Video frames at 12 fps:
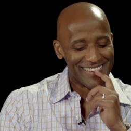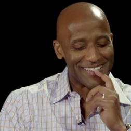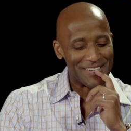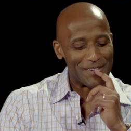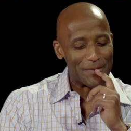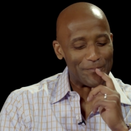
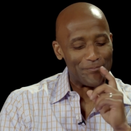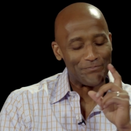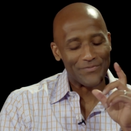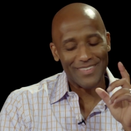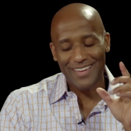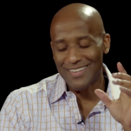
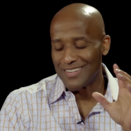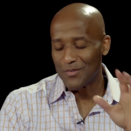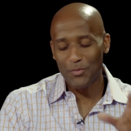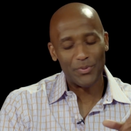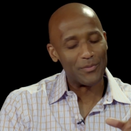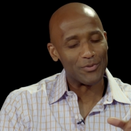Um, a
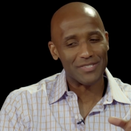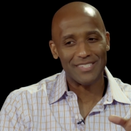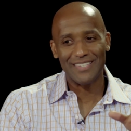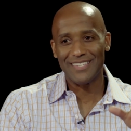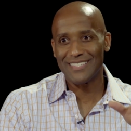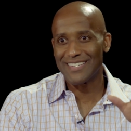number of people
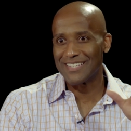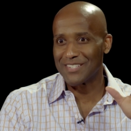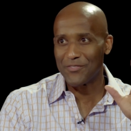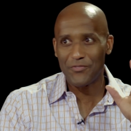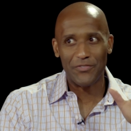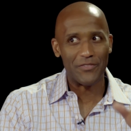see this as
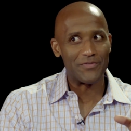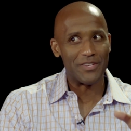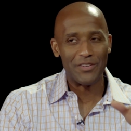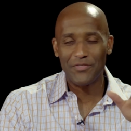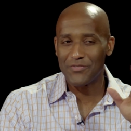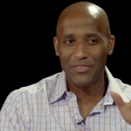a
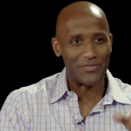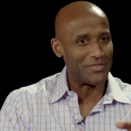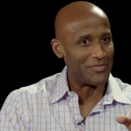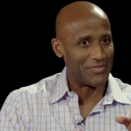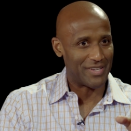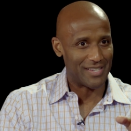
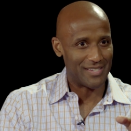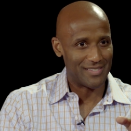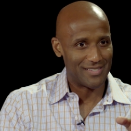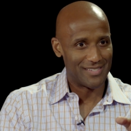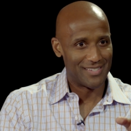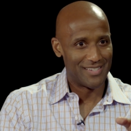50-50 fight,
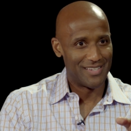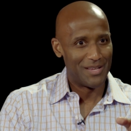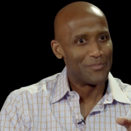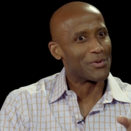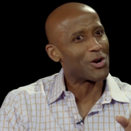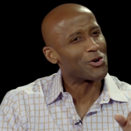
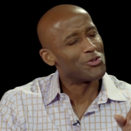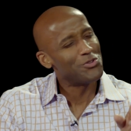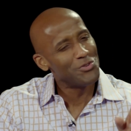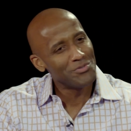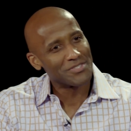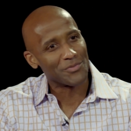but are
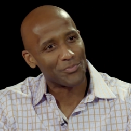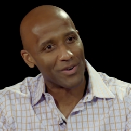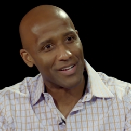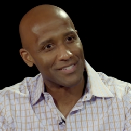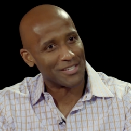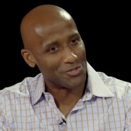you
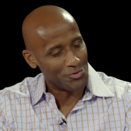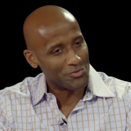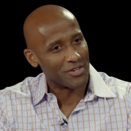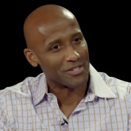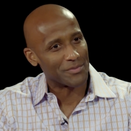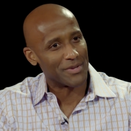surprised as you
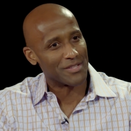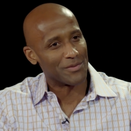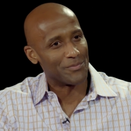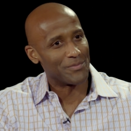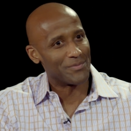talked about the